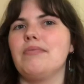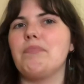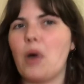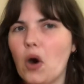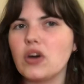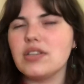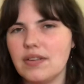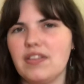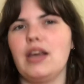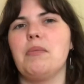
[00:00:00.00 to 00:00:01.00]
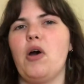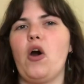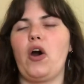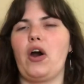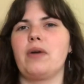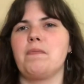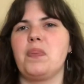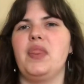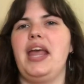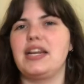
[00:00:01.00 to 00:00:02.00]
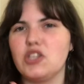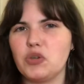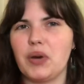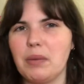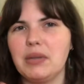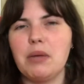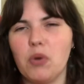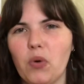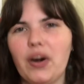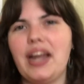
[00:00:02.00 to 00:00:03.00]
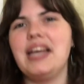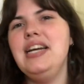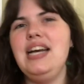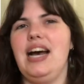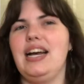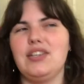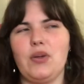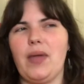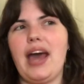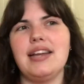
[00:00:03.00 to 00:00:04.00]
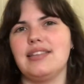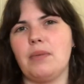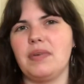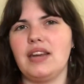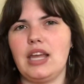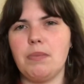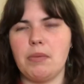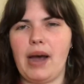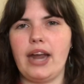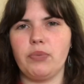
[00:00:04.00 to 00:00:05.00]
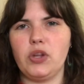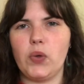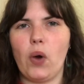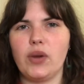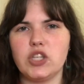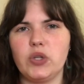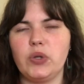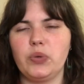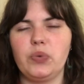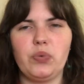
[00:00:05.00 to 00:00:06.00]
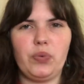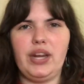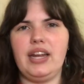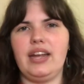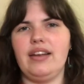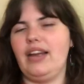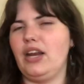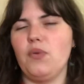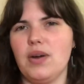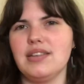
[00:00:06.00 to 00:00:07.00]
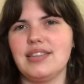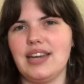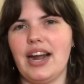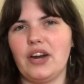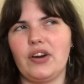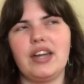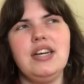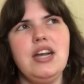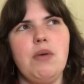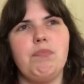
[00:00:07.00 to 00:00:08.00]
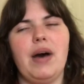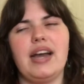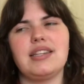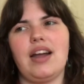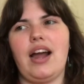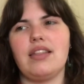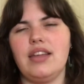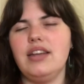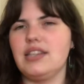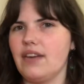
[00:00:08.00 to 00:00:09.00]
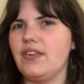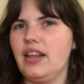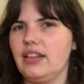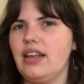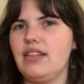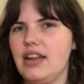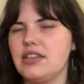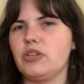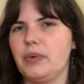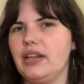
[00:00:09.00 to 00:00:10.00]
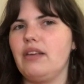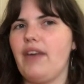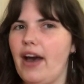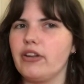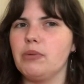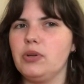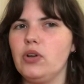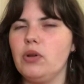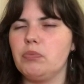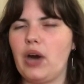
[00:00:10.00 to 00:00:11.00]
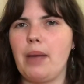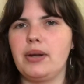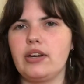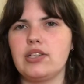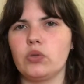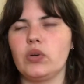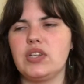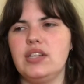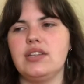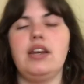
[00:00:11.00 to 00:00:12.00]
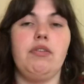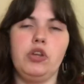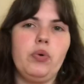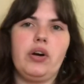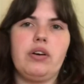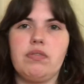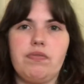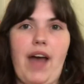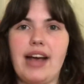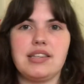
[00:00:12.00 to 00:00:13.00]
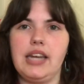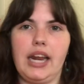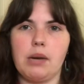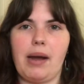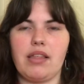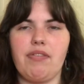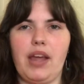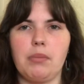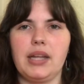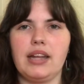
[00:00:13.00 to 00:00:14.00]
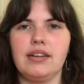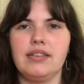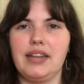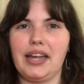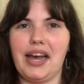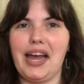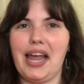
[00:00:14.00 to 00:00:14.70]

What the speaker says: parts of them are extremely boring. And so that is something to keep in mind when you go into reading anyone's diary. But I think definitely these are really valuable primary sources. And if you are fascinated by the family like I